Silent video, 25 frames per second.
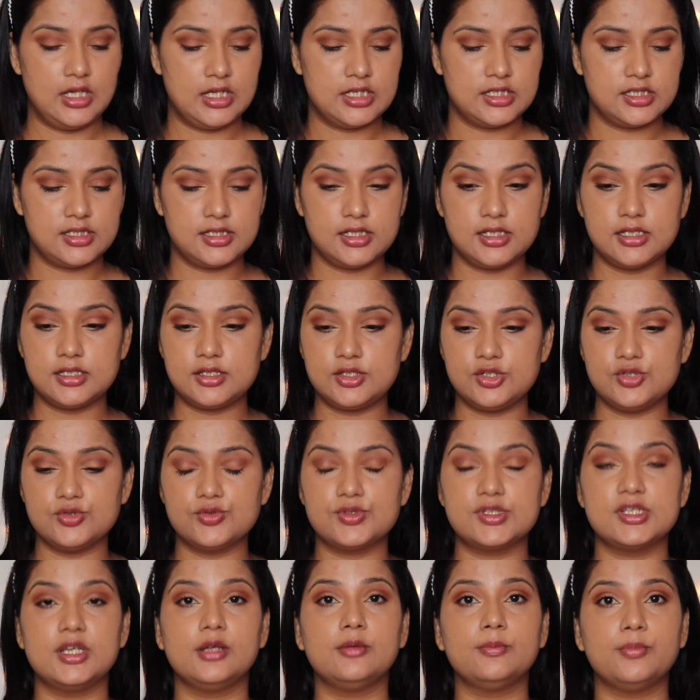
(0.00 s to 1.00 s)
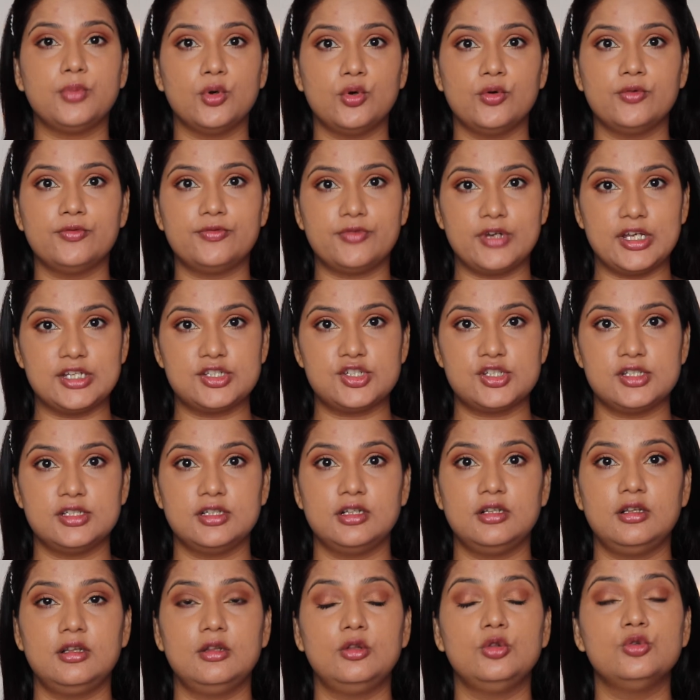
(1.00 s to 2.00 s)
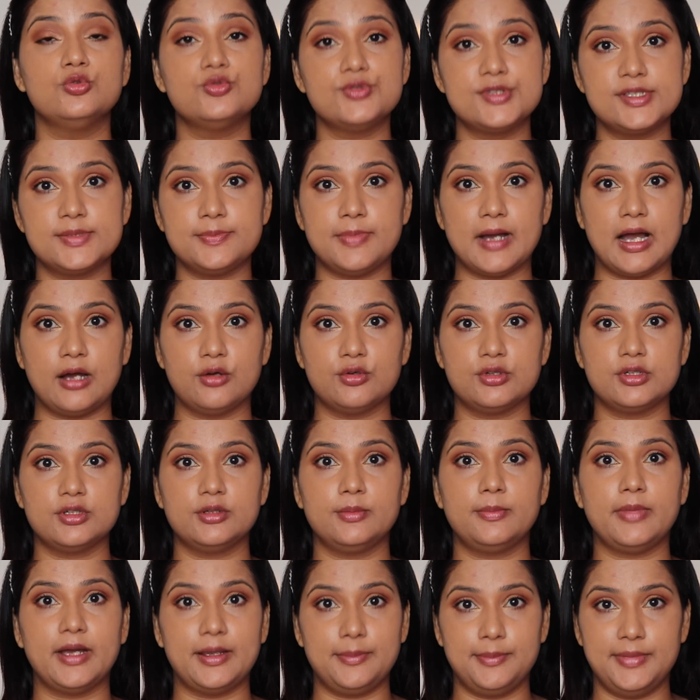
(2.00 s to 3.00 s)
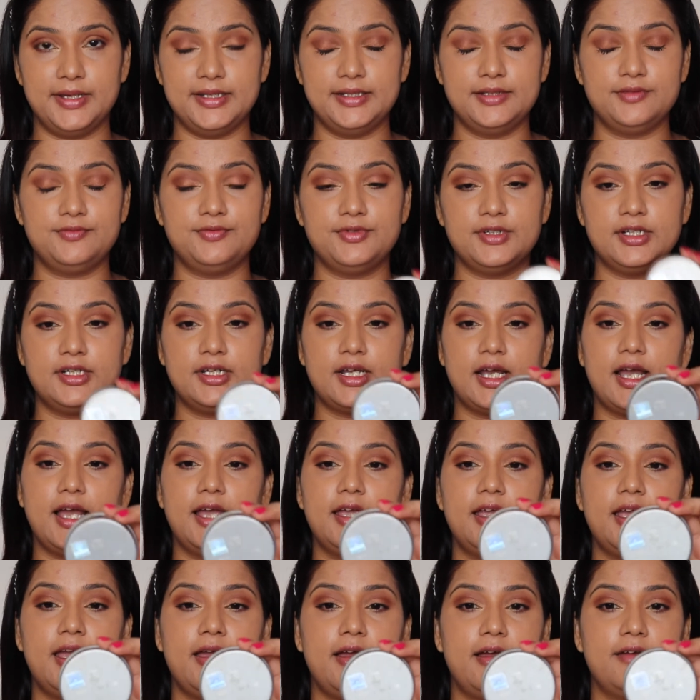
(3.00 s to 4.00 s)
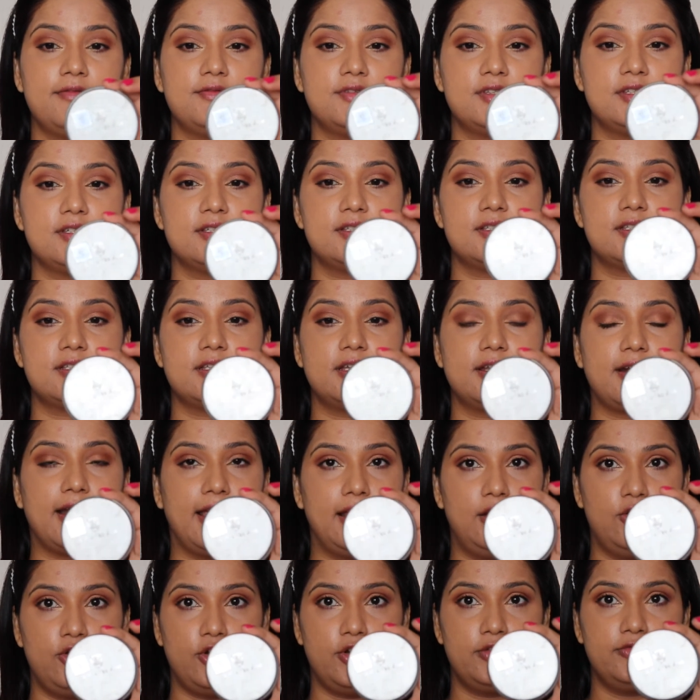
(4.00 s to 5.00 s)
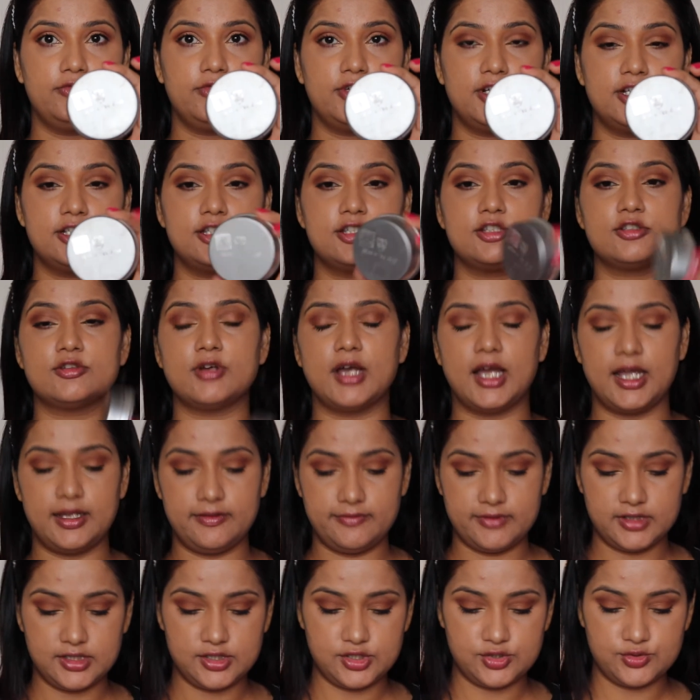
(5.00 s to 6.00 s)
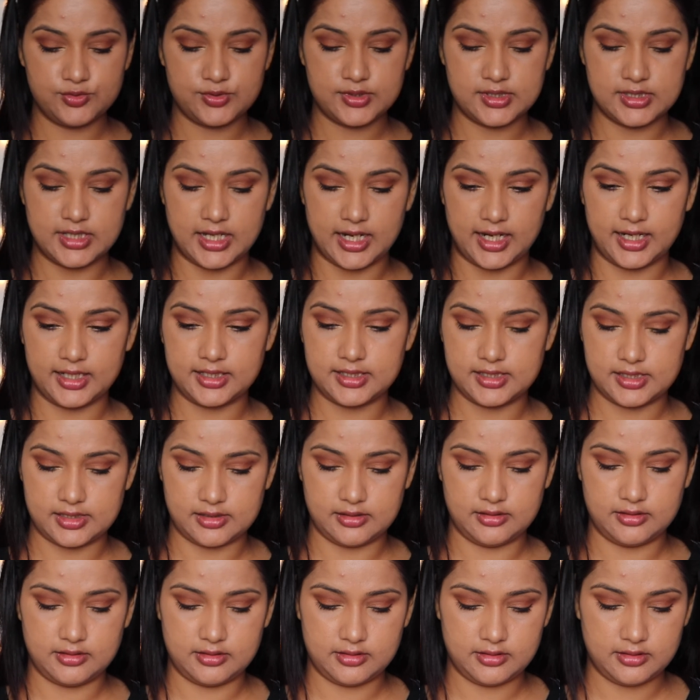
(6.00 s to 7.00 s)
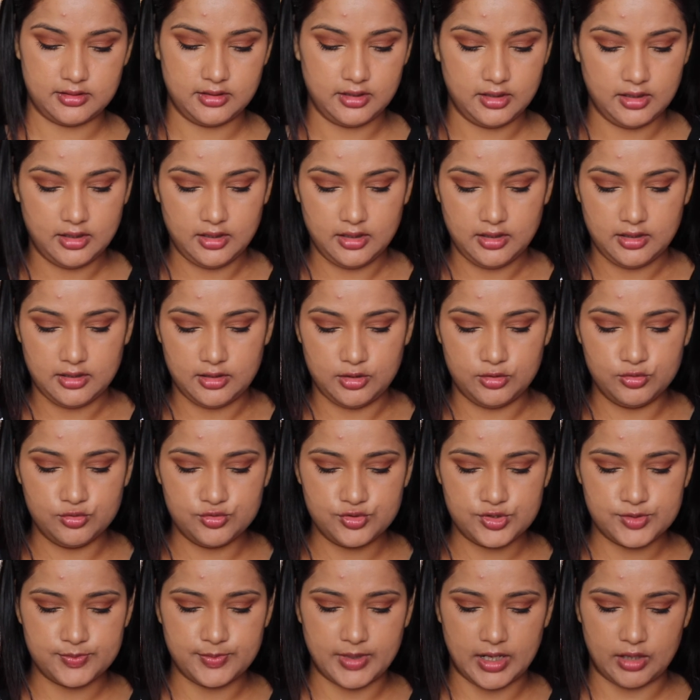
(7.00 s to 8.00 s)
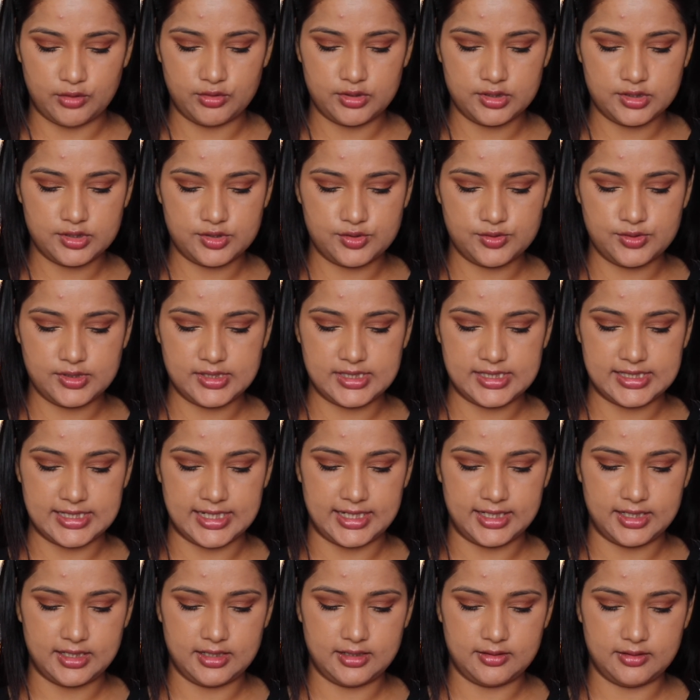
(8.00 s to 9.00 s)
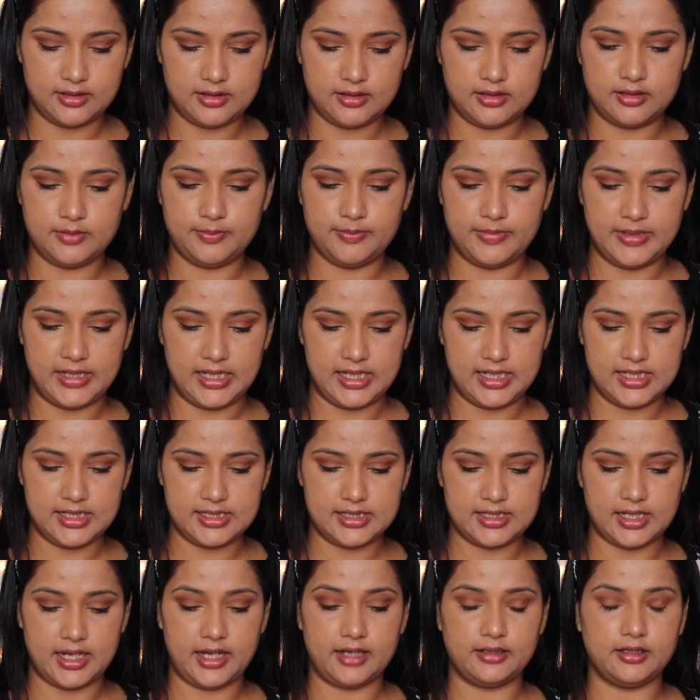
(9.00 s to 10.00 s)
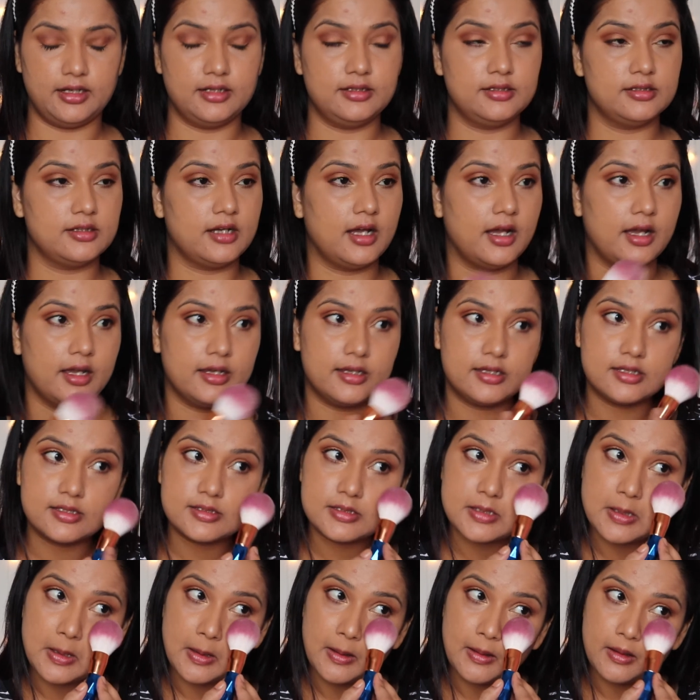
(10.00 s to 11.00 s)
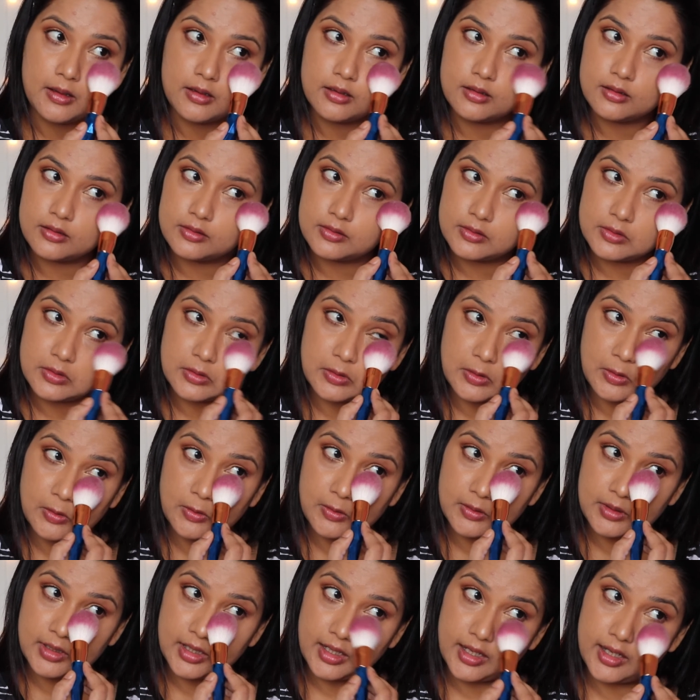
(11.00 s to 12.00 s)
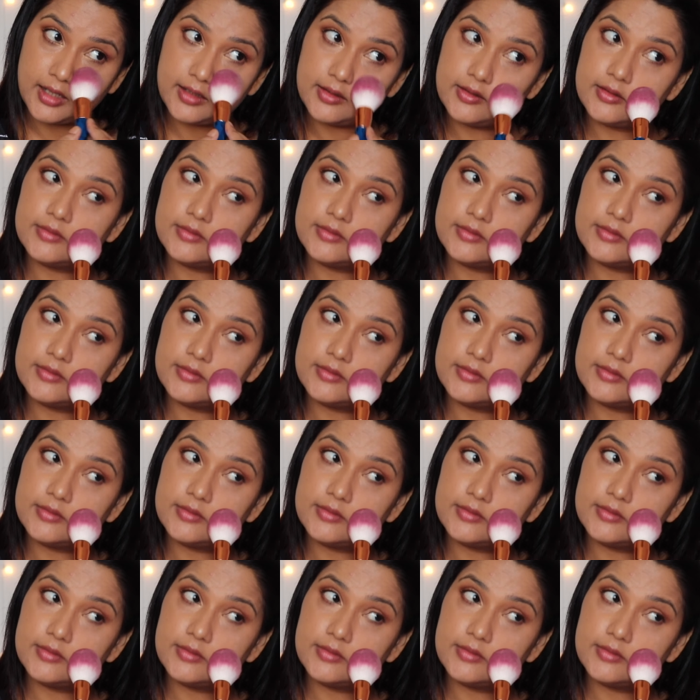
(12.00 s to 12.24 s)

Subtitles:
She is using Pore Freshener Loose Powder by Benefit. I have this Krylon one, so I will use that loose powder to set the base and under eyes, so that